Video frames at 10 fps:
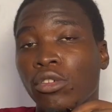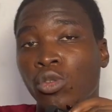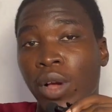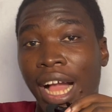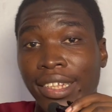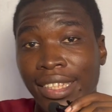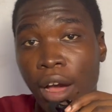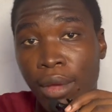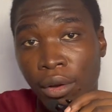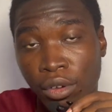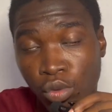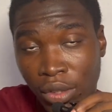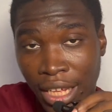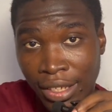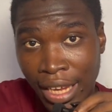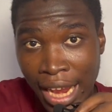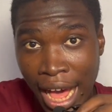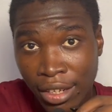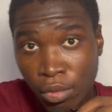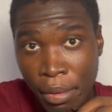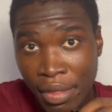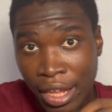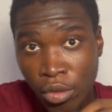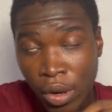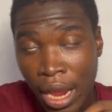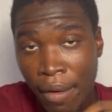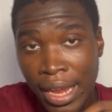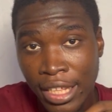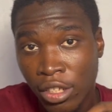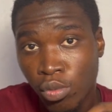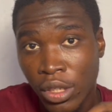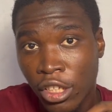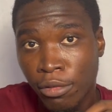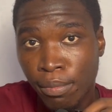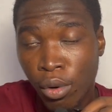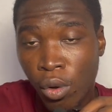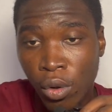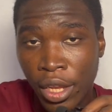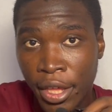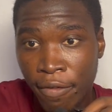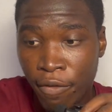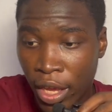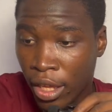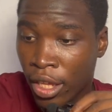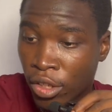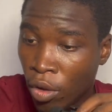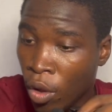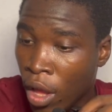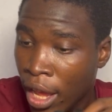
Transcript: So guys, now we are going to test the last website on our list, which is Prolific. So